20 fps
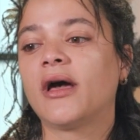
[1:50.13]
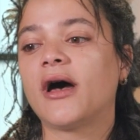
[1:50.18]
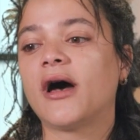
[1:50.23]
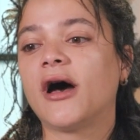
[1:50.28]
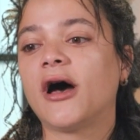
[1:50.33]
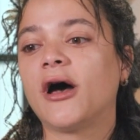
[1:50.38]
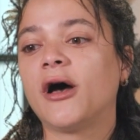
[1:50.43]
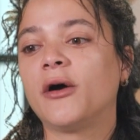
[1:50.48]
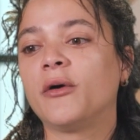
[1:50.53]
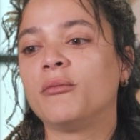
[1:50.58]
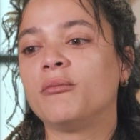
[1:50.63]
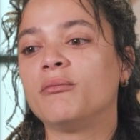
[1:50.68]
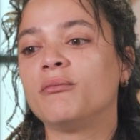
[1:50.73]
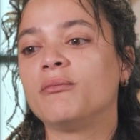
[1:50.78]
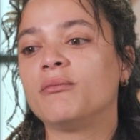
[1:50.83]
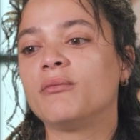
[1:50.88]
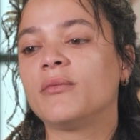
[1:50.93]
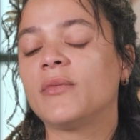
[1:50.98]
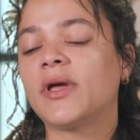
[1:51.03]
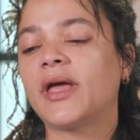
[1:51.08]

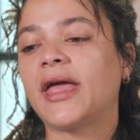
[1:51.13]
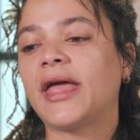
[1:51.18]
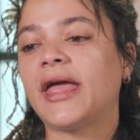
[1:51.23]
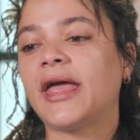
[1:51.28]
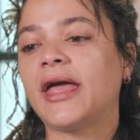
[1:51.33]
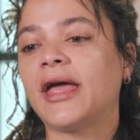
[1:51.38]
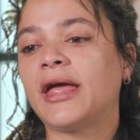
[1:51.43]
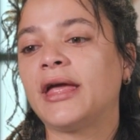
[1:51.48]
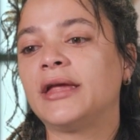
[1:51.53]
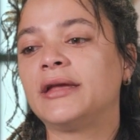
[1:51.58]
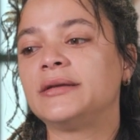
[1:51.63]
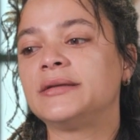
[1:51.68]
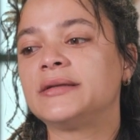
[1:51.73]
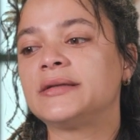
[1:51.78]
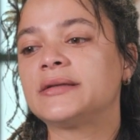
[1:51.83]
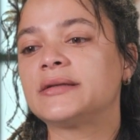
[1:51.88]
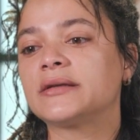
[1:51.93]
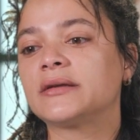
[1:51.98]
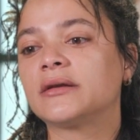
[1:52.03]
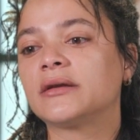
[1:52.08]
Um,
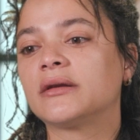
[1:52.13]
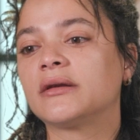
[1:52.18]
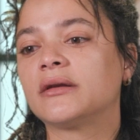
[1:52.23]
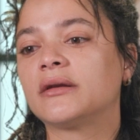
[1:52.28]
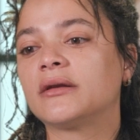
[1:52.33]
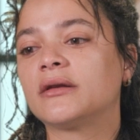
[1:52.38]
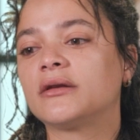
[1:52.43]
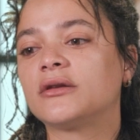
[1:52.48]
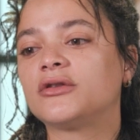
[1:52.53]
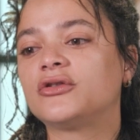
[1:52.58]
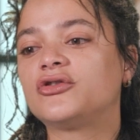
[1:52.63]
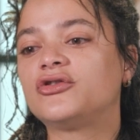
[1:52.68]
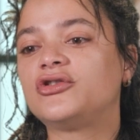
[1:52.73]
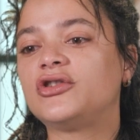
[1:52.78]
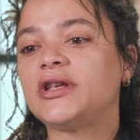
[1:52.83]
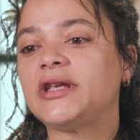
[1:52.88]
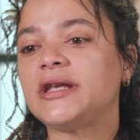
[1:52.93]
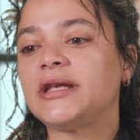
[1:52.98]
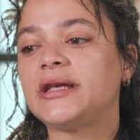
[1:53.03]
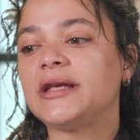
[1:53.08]
and
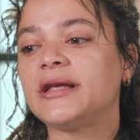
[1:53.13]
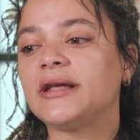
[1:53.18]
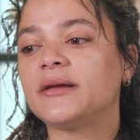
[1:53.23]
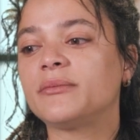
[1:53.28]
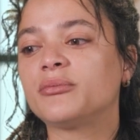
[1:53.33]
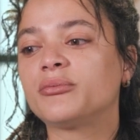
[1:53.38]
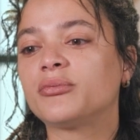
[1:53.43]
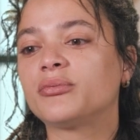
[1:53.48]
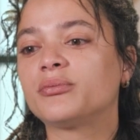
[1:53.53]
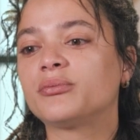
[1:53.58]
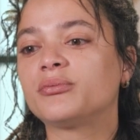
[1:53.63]
she